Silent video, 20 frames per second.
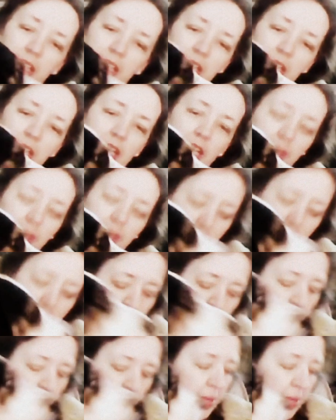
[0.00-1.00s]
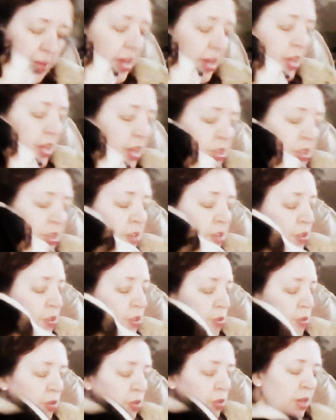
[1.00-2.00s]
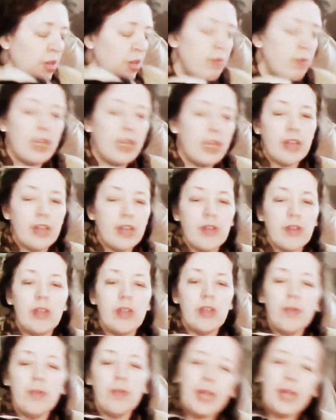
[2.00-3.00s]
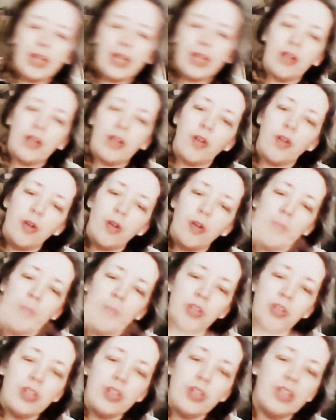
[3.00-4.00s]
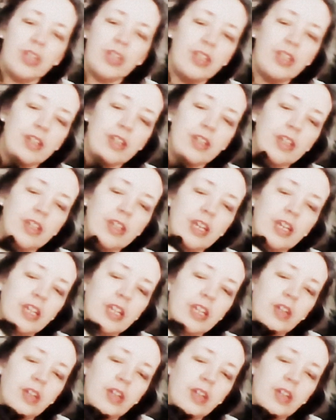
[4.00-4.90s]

Gave her another bath yesterday. We're getting a little better, but she doesn't like